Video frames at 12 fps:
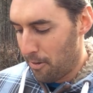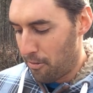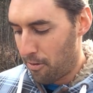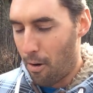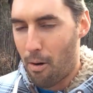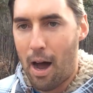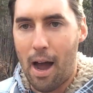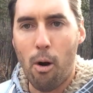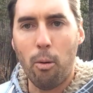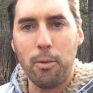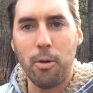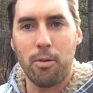So I
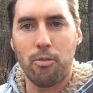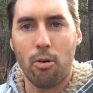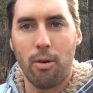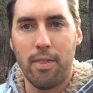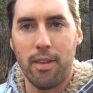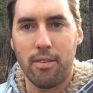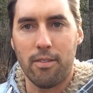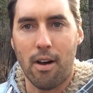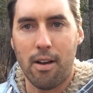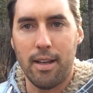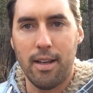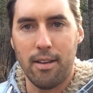hope you enjoyed this
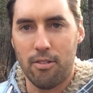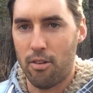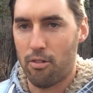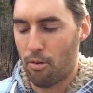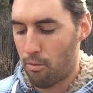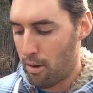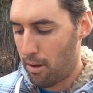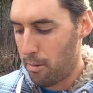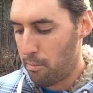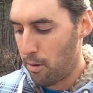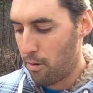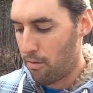sonnet. It's just a really
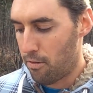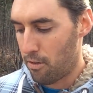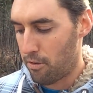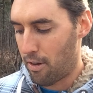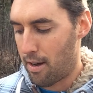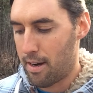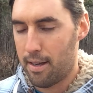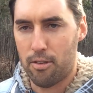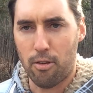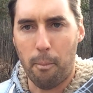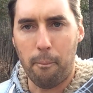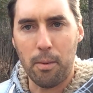beautiful sonnet.
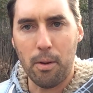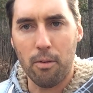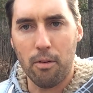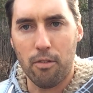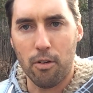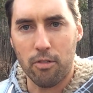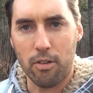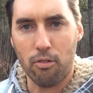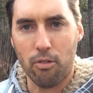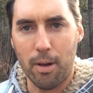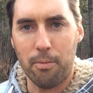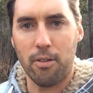It's a beautiful
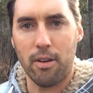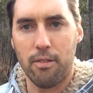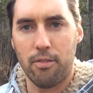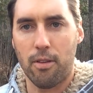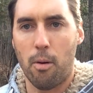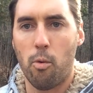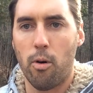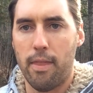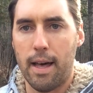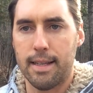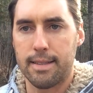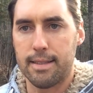description of someone
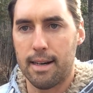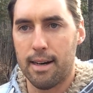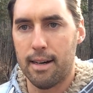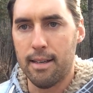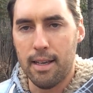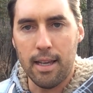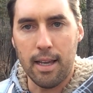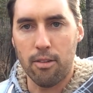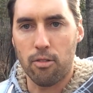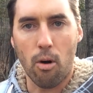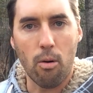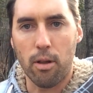that
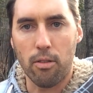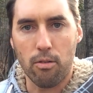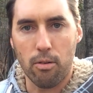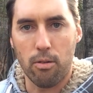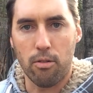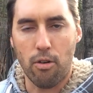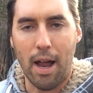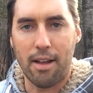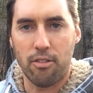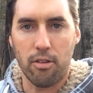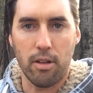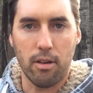is going through the
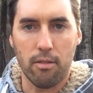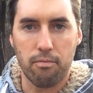tragedy